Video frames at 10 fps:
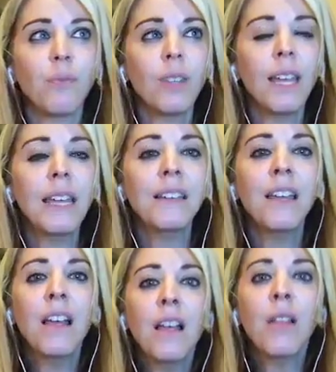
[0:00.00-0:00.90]
and
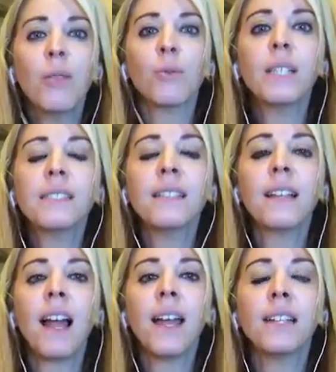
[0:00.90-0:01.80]
the reason
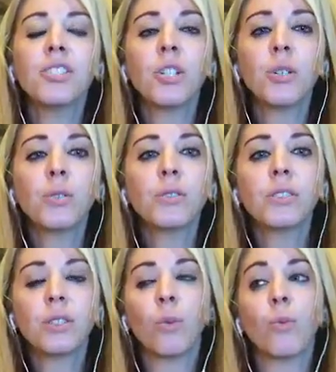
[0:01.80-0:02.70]
that I
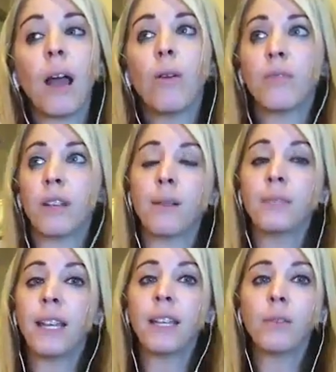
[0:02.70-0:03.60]
chose the route that I'm
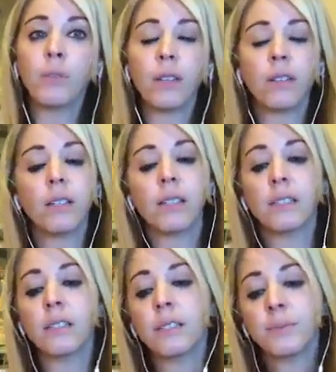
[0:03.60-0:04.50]
taking with
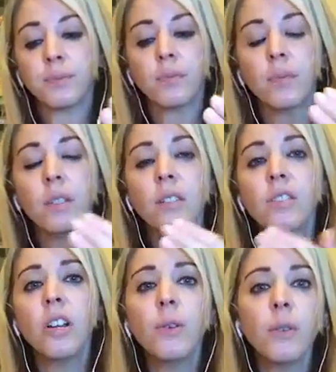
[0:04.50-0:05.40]
is
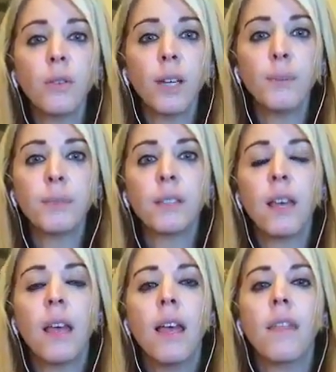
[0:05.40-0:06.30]
starting with flips,
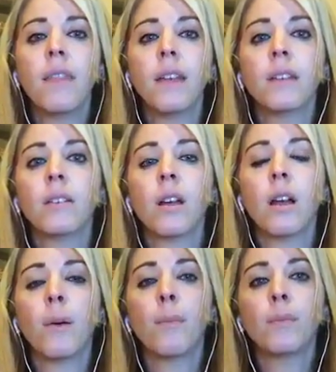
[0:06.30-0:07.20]
then
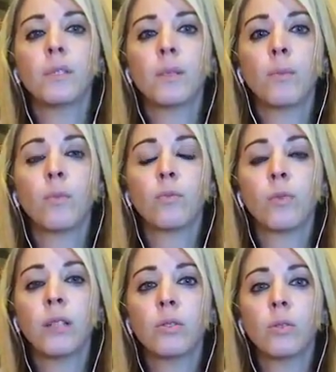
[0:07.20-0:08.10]
some
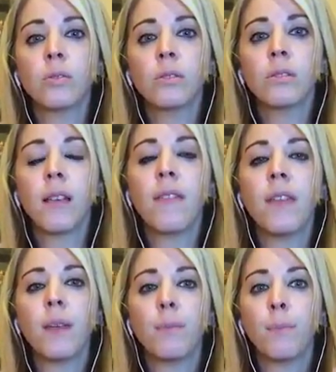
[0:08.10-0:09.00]
rentals, and
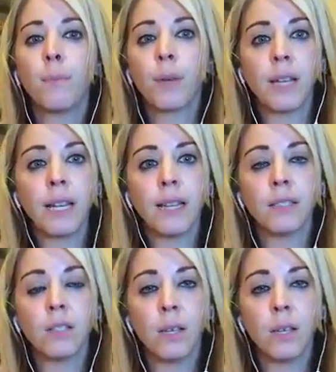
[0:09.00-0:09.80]
then getting into the